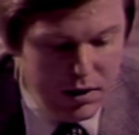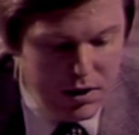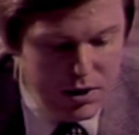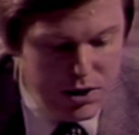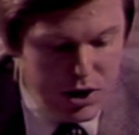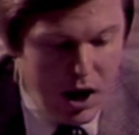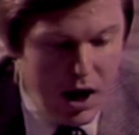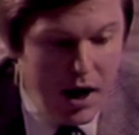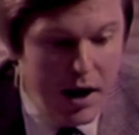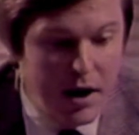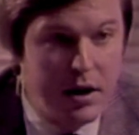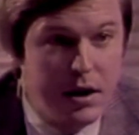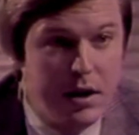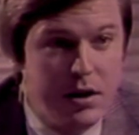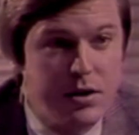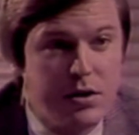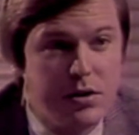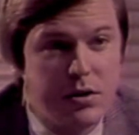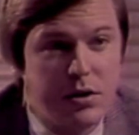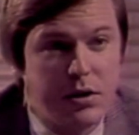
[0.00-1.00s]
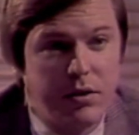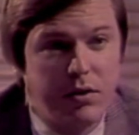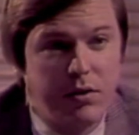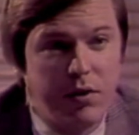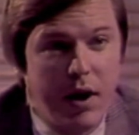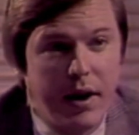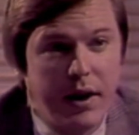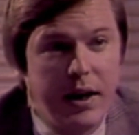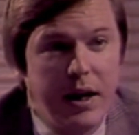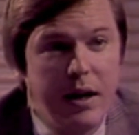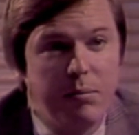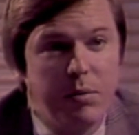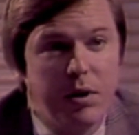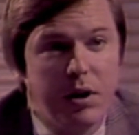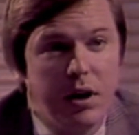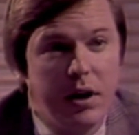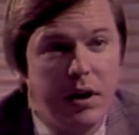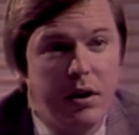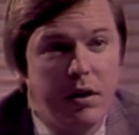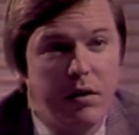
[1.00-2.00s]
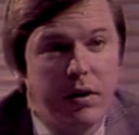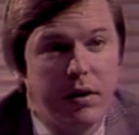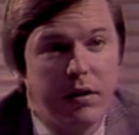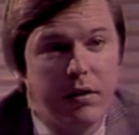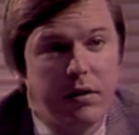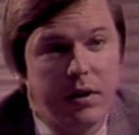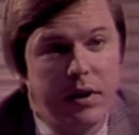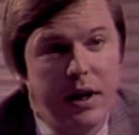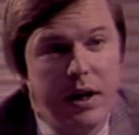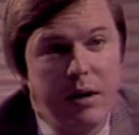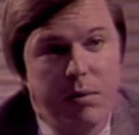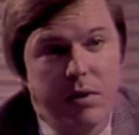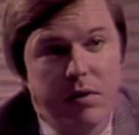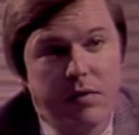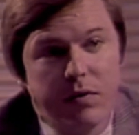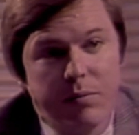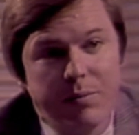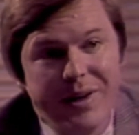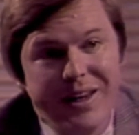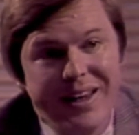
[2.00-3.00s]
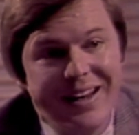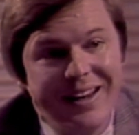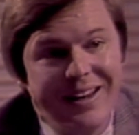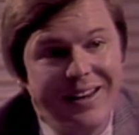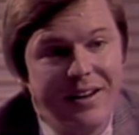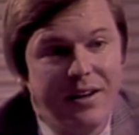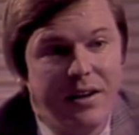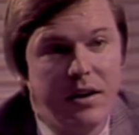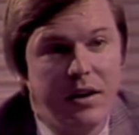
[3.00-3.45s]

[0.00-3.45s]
it's our intention to try to keep the lid on it, to keep it from getting